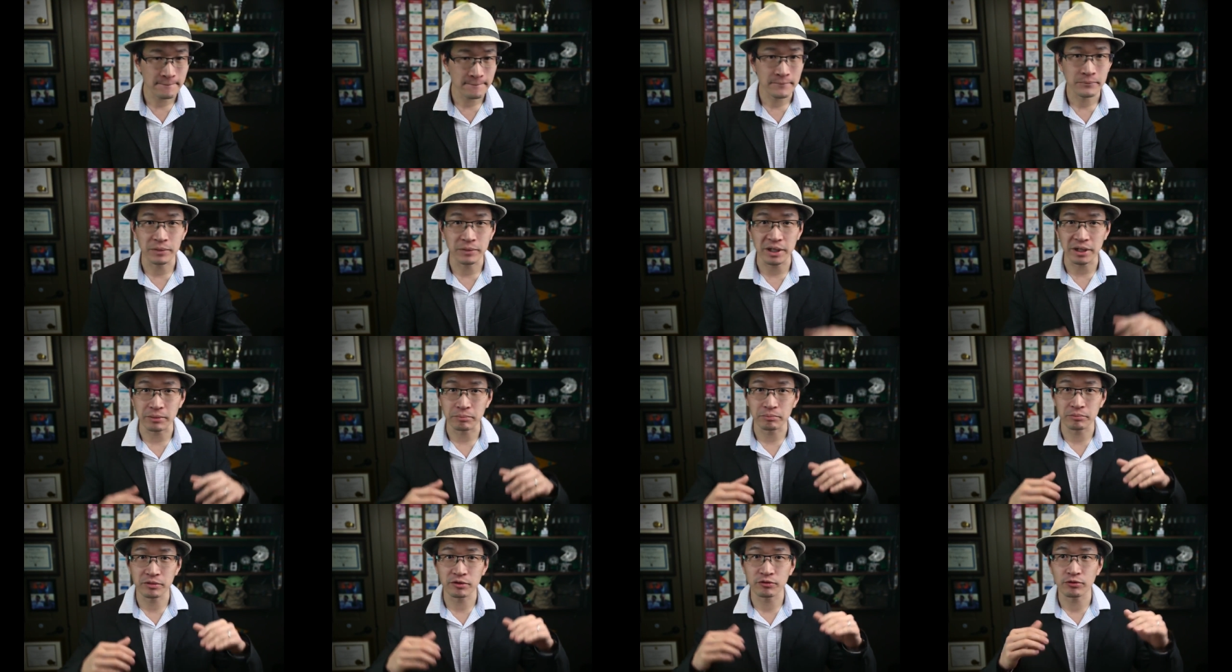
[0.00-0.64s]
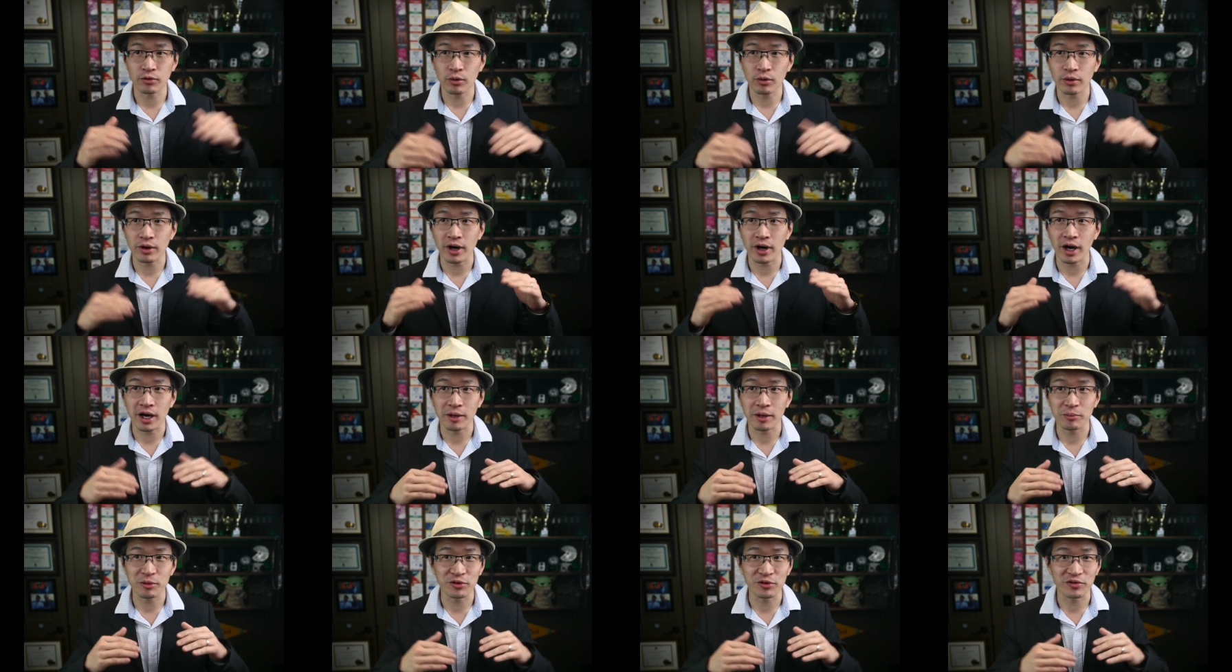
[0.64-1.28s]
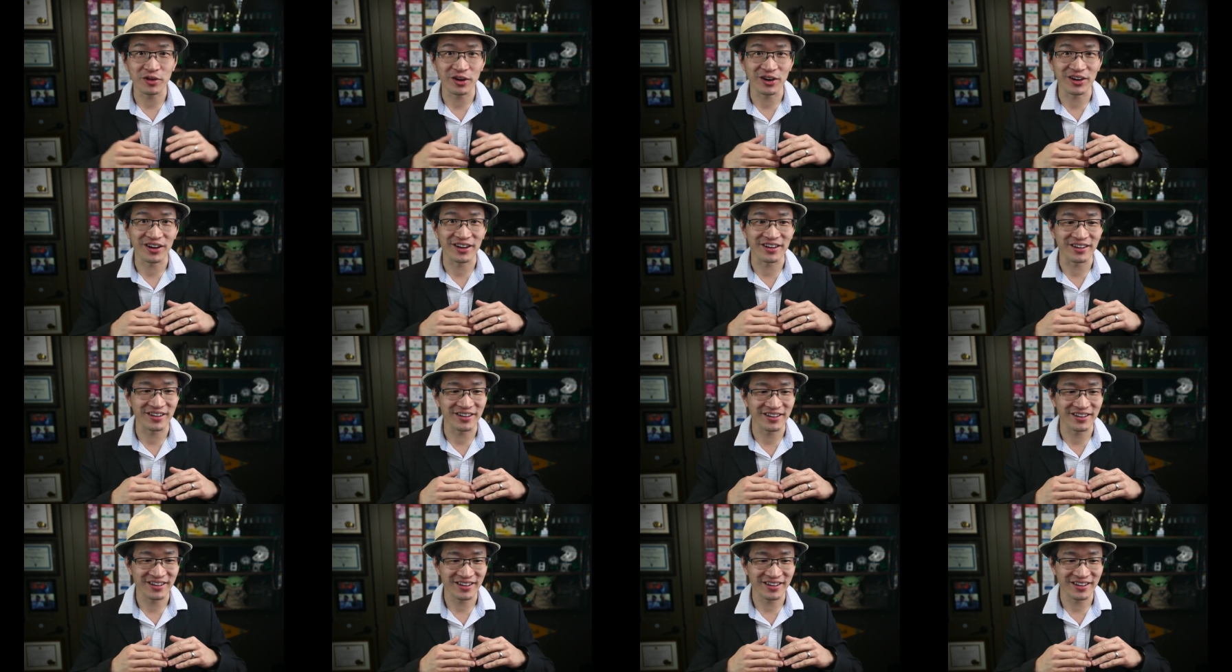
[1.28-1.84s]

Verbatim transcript: But before I move on,